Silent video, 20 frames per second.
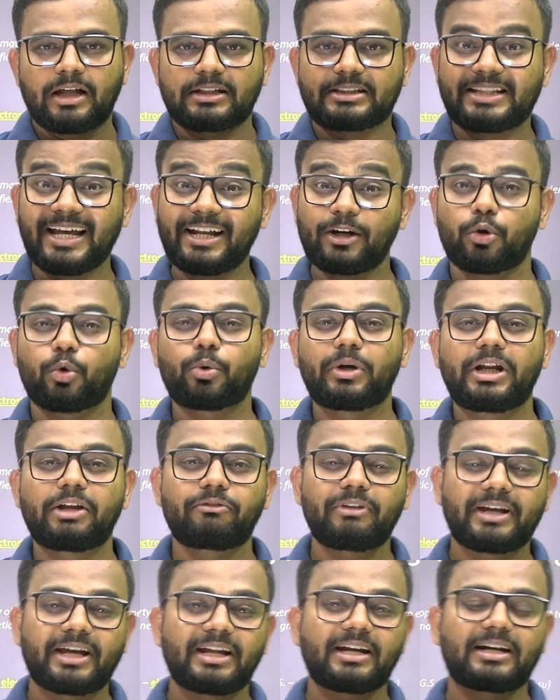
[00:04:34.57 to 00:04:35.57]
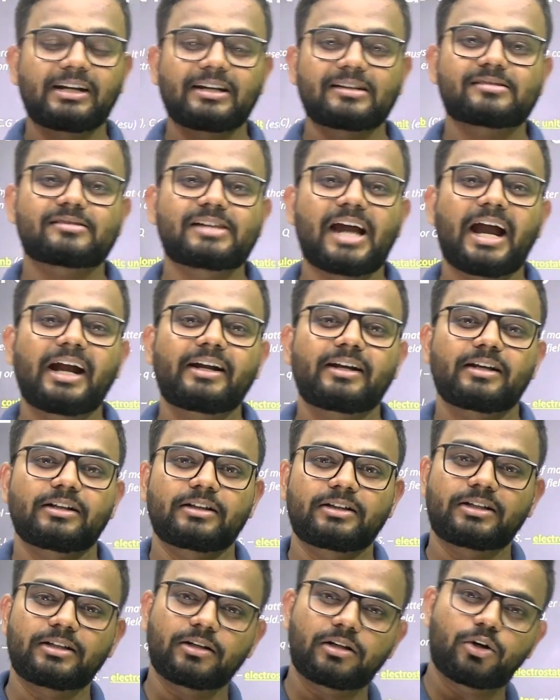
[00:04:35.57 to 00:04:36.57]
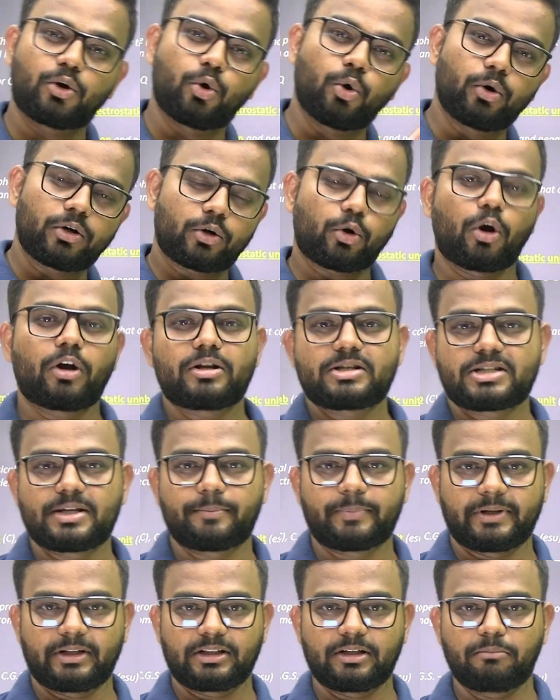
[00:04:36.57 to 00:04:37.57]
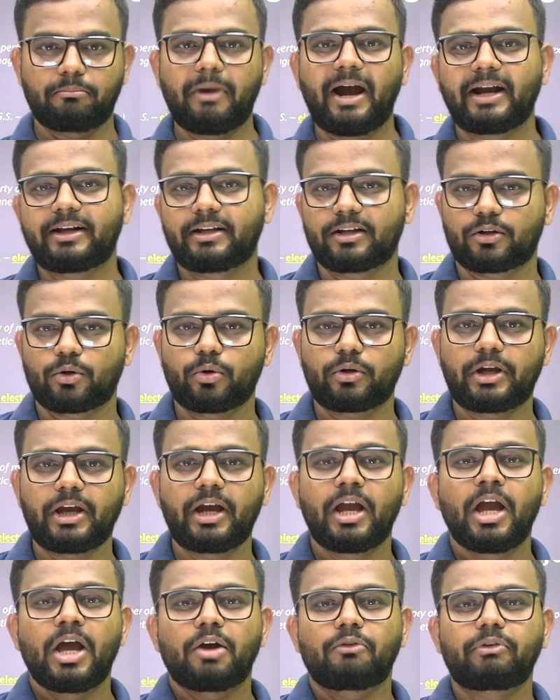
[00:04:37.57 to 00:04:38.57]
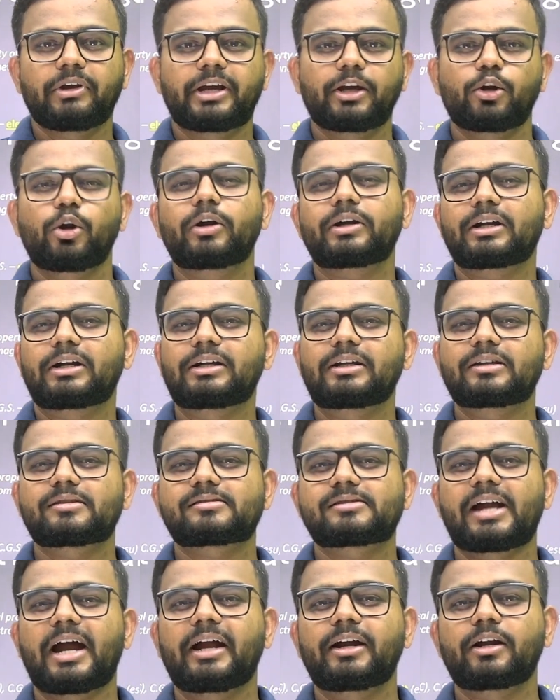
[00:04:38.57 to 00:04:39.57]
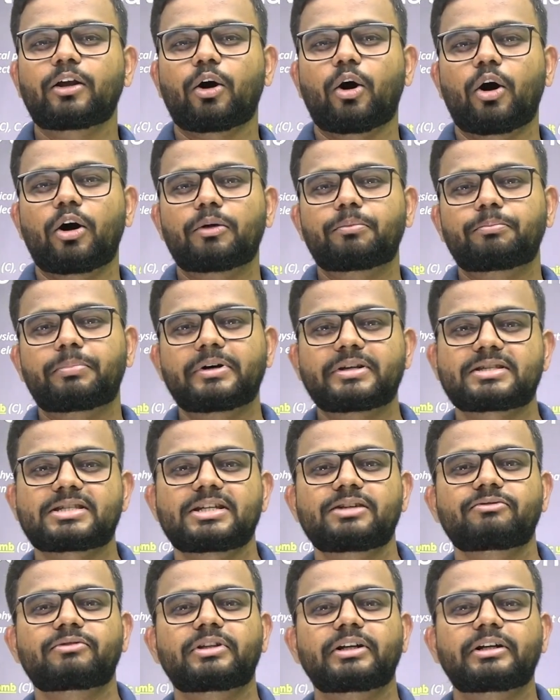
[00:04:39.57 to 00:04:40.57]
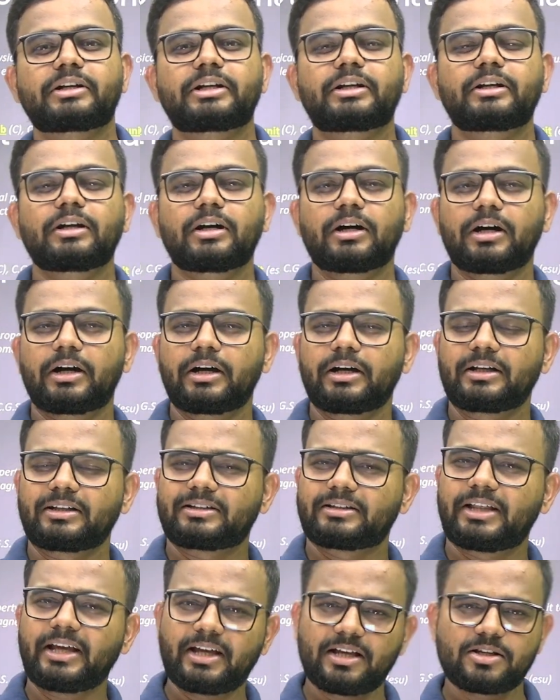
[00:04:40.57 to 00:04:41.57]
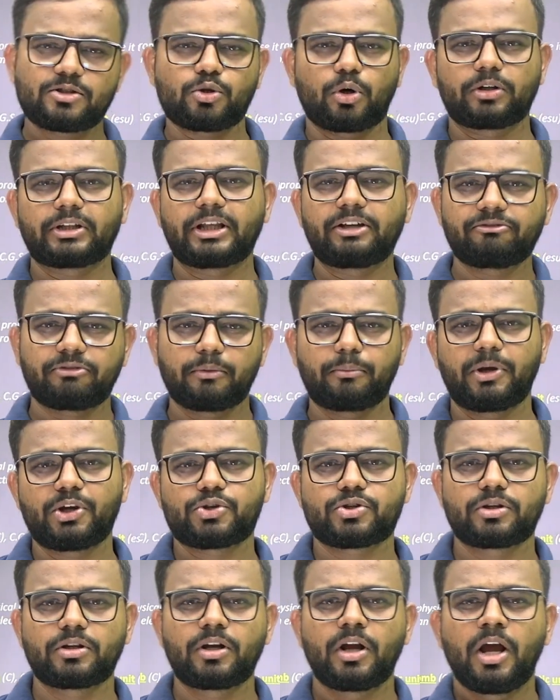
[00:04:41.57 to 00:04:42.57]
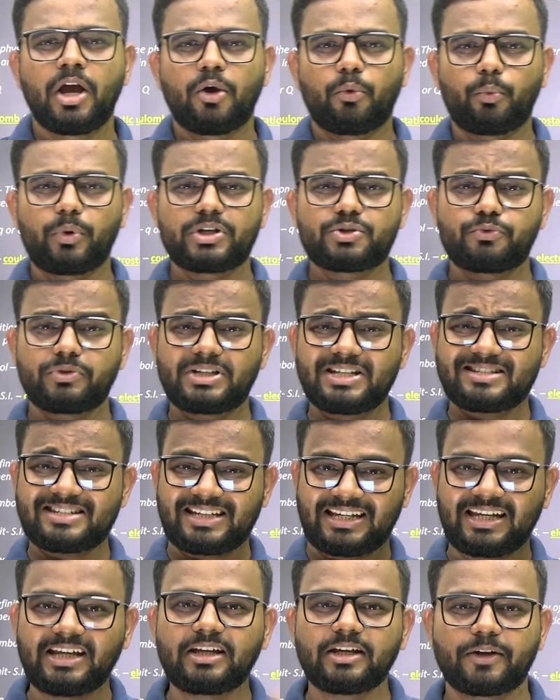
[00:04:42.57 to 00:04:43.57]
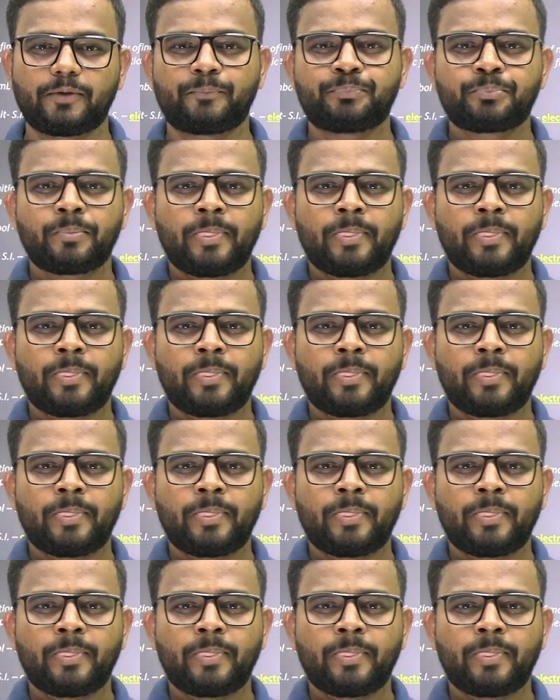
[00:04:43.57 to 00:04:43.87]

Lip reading: then only we can understand the core concept, the matter. Okay, we cannot understand or perceive the things or the information which we just hear.